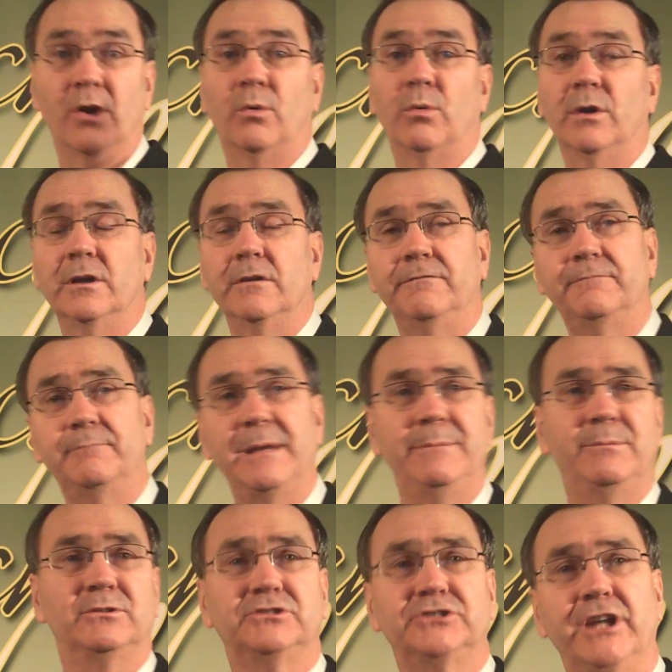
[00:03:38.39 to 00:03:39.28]
What if
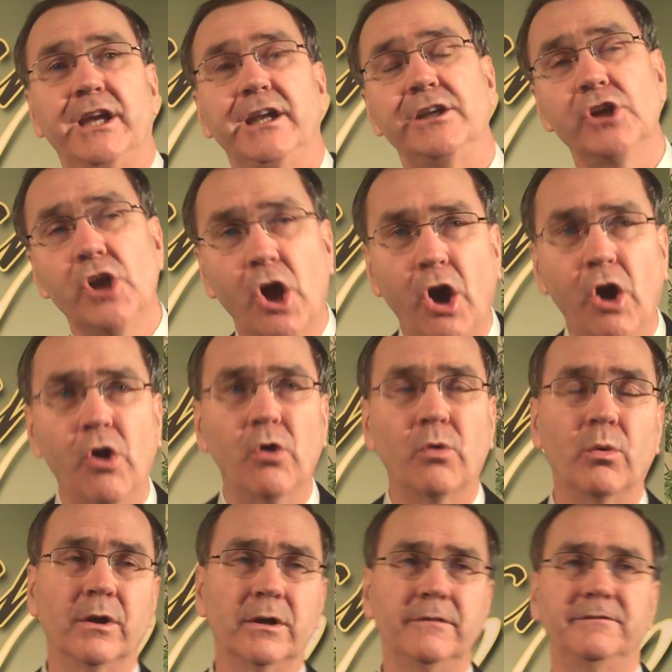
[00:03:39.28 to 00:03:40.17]
people say
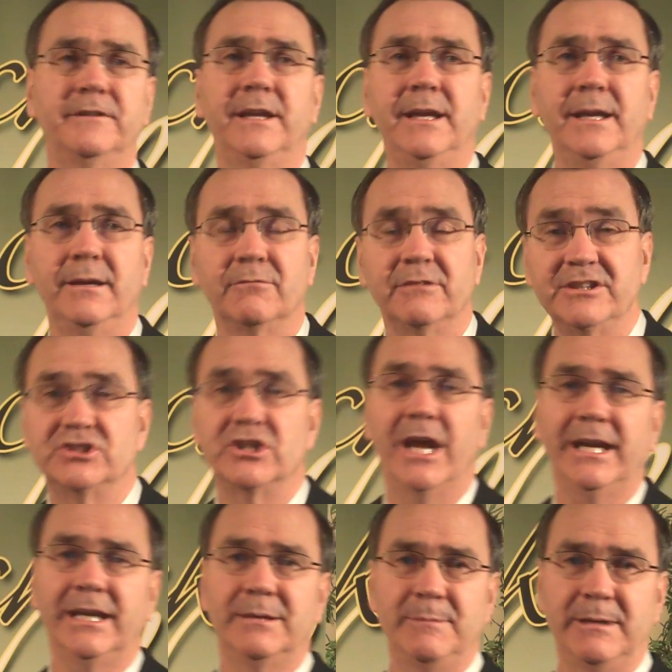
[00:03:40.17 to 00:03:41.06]
no? What if they
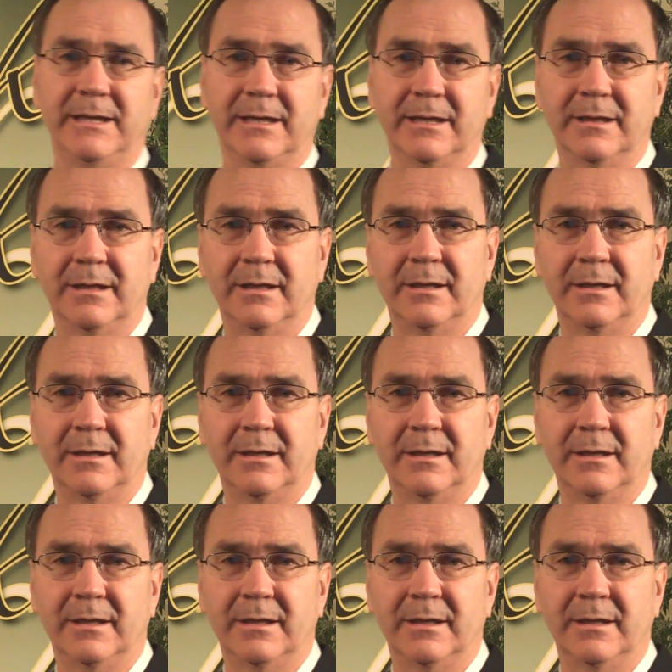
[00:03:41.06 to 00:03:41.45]
reject me?